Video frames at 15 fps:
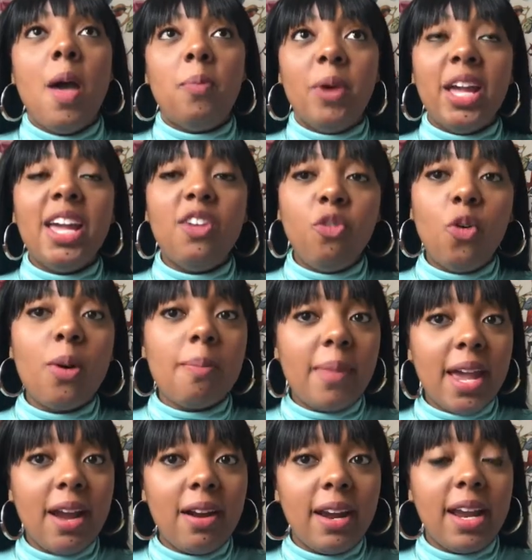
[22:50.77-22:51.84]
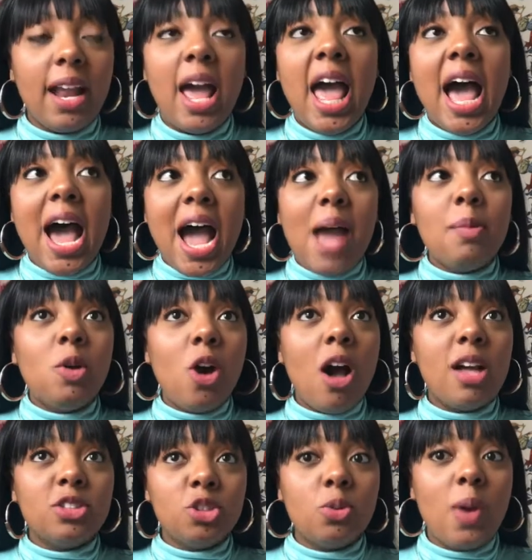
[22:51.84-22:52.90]
But if we're married, I'm
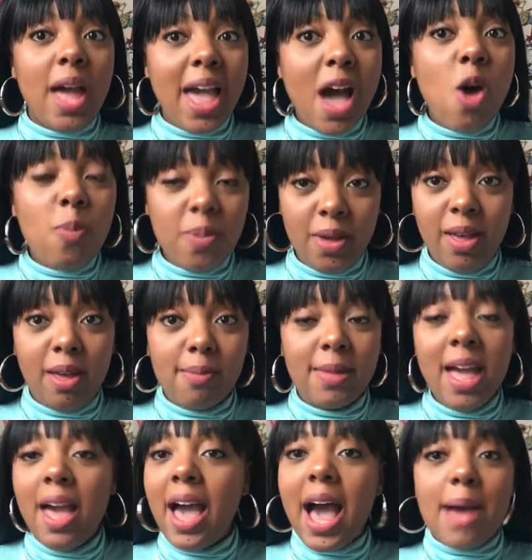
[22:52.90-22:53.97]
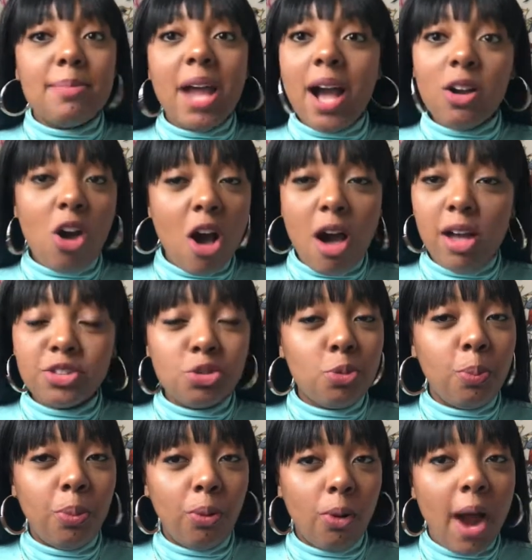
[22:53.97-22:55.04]
called to help him. I'm not called
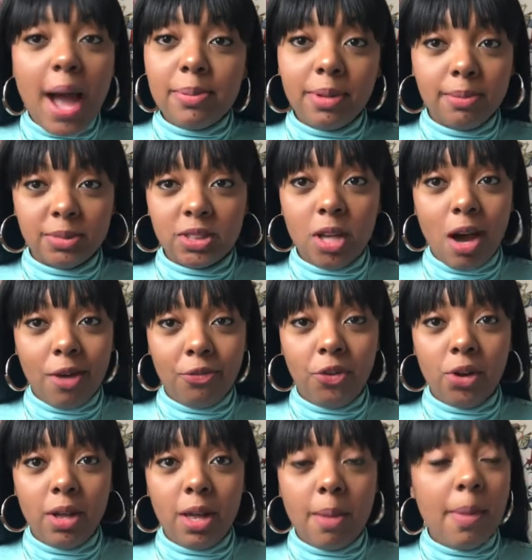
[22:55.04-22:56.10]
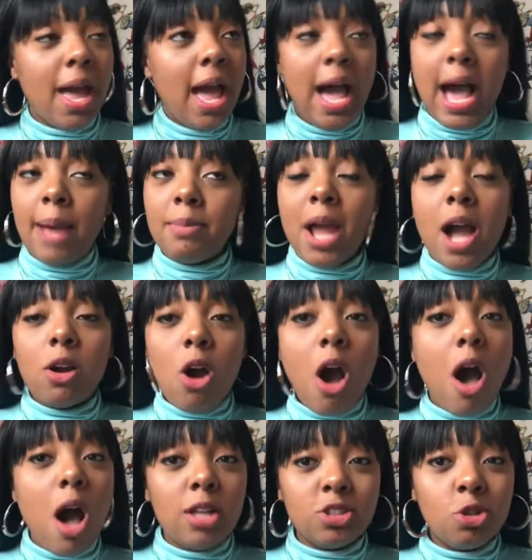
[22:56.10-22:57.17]
to problem solve for him. I'm not
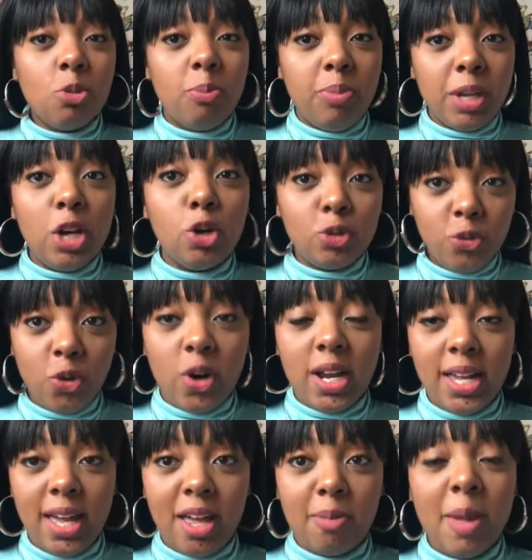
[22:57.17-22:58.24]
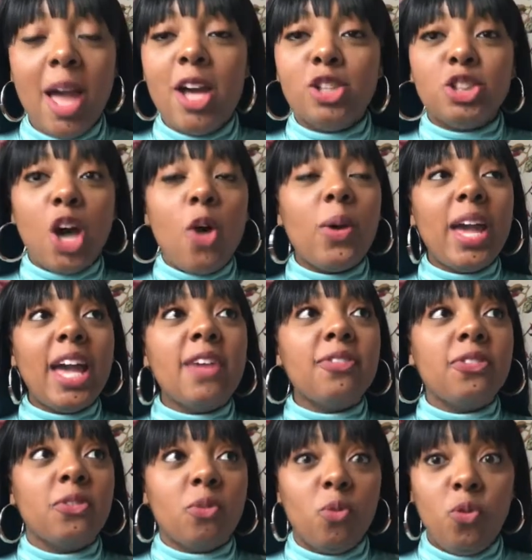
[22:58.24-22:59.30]
called to build for him. So
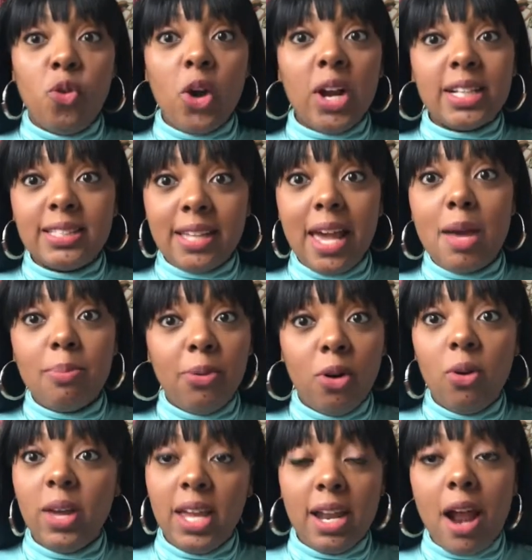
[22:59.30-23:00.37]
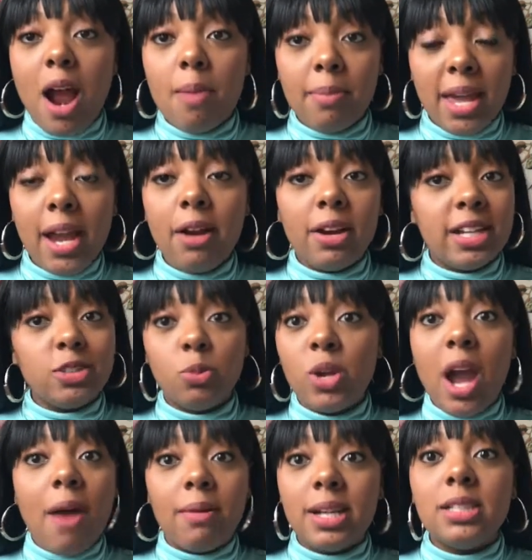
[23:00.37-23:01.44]
if, for example, in our marriage, we
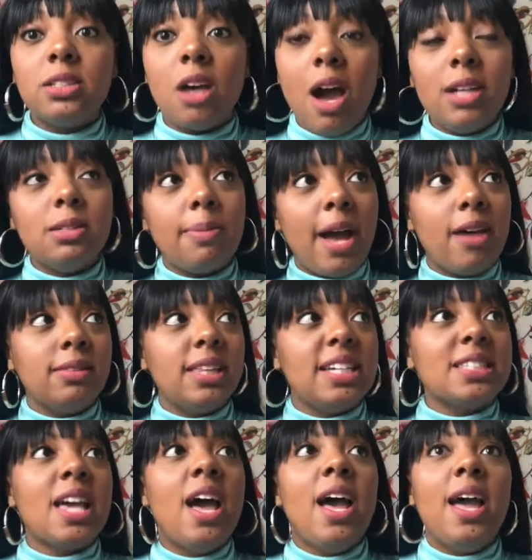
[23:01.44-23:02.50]
already talked about this,